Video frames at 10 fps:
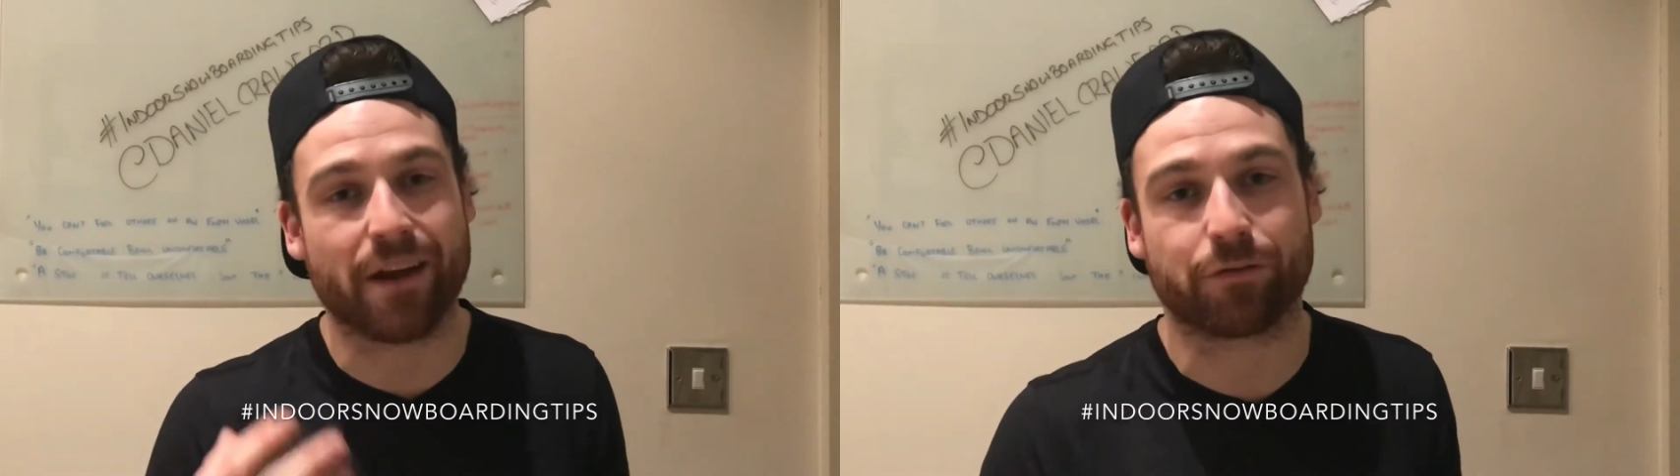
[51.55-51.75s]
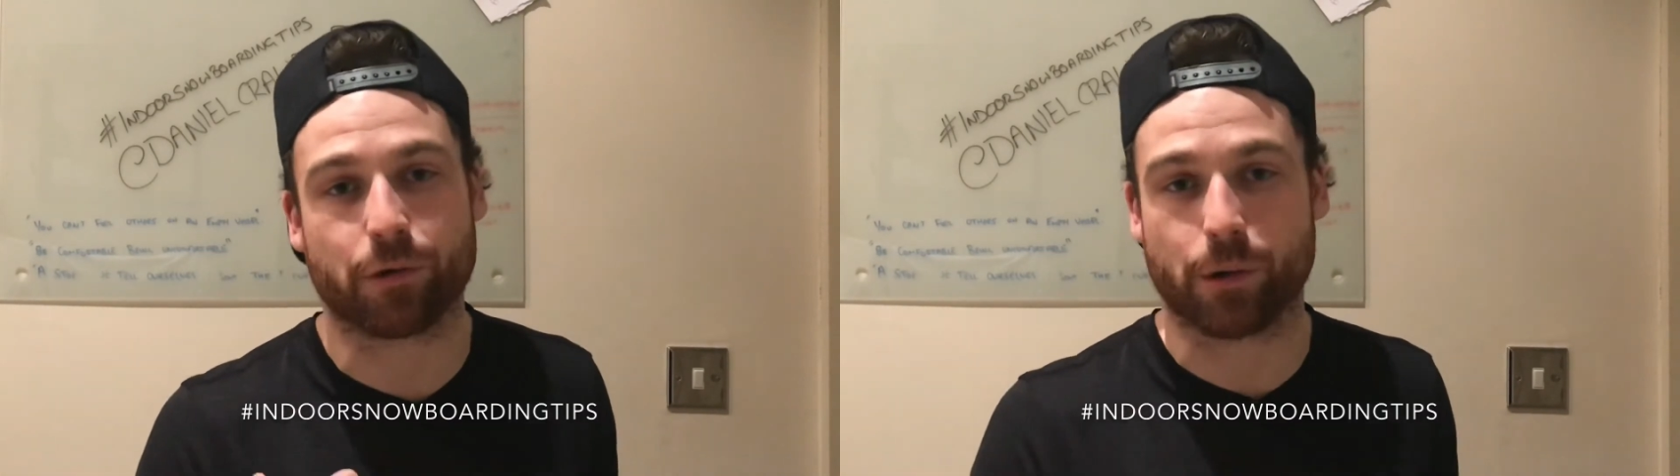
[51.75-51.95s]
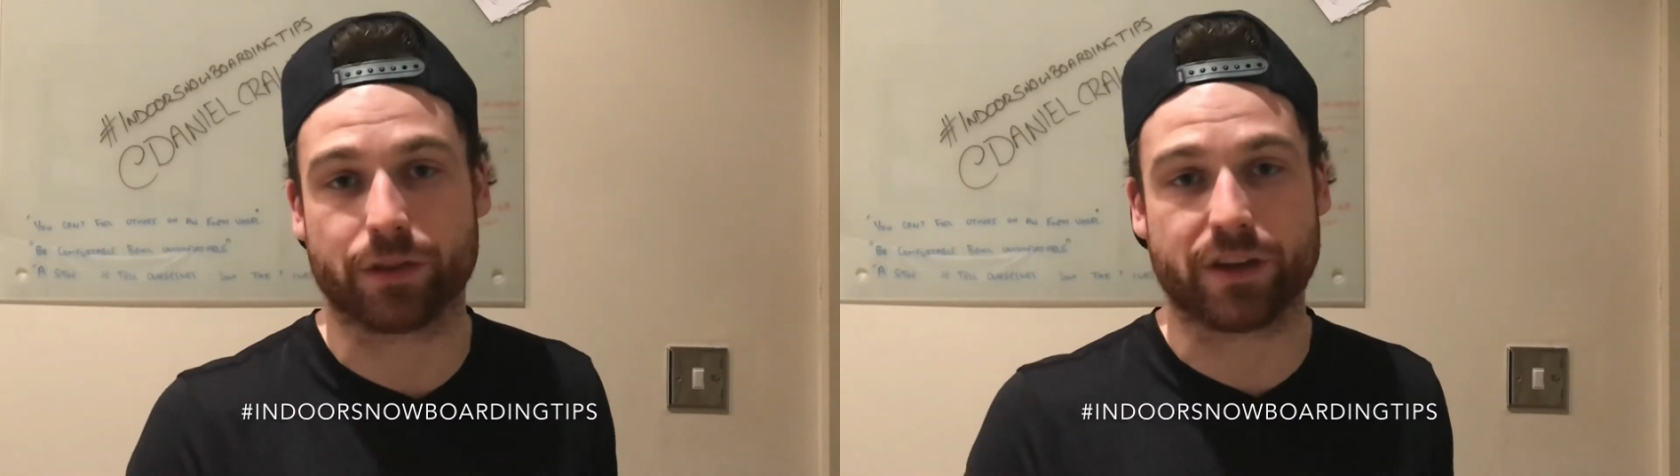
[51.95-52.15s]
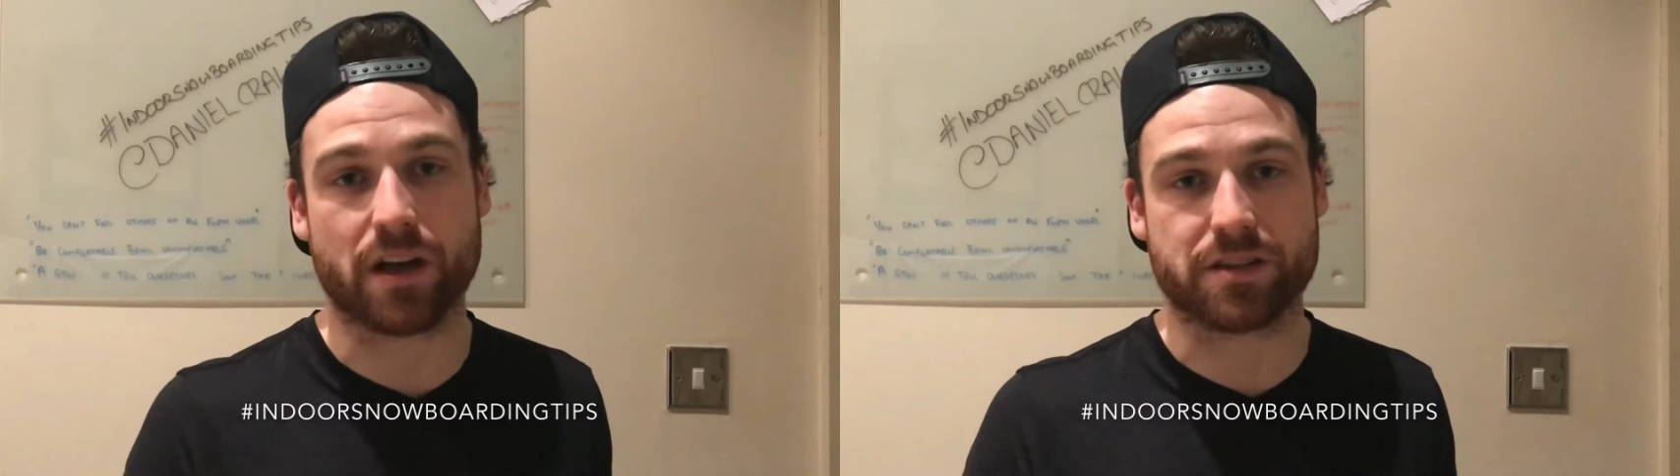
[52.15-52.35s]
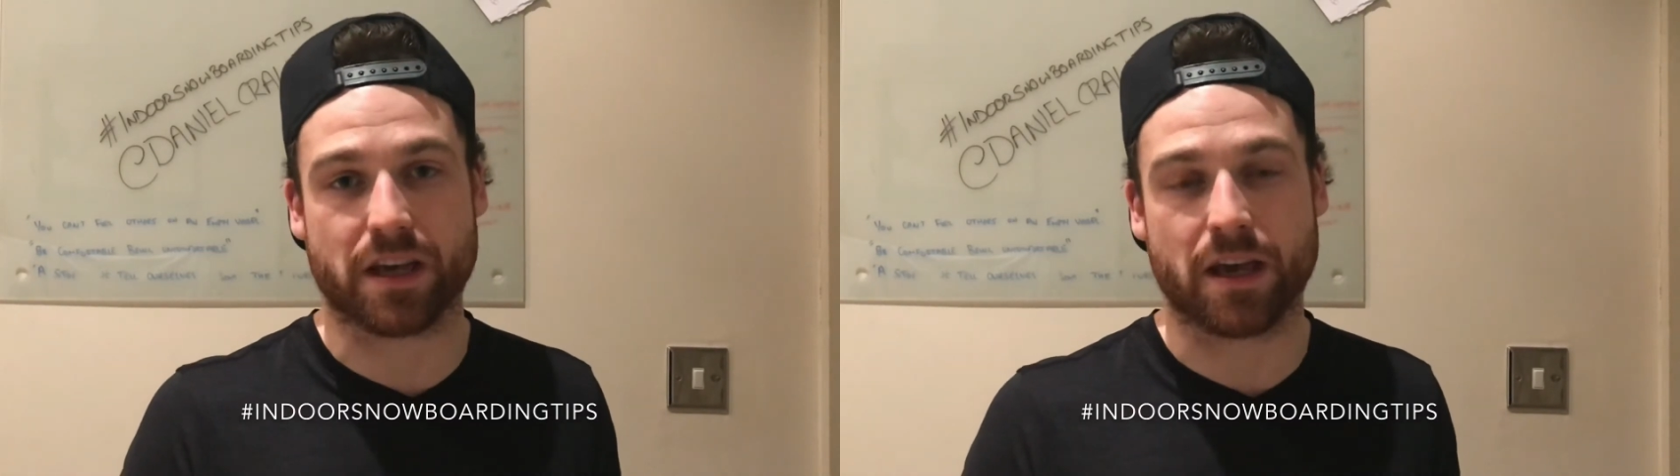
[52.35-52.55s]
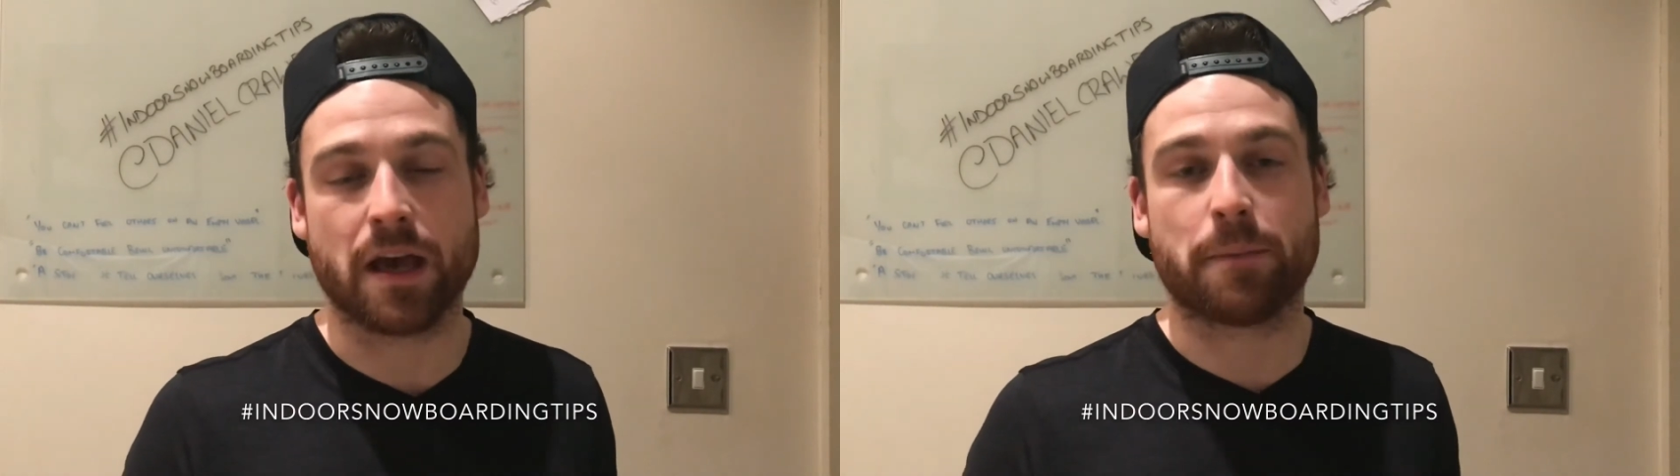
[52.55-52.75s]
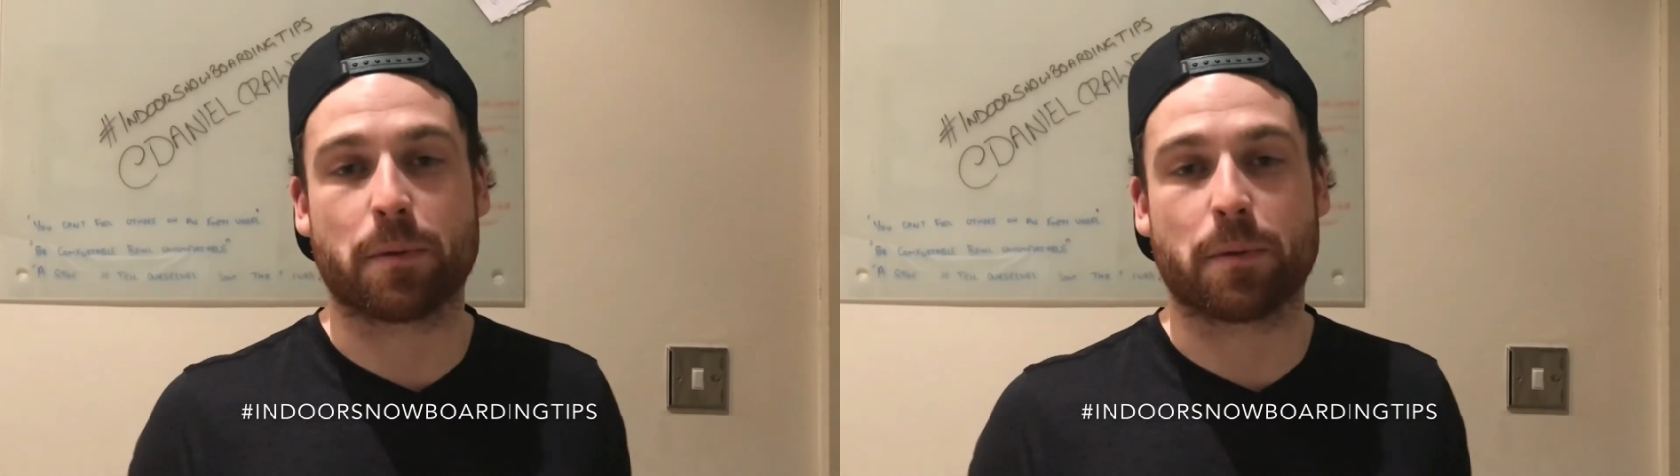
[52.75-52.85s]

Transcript: Everyone does it.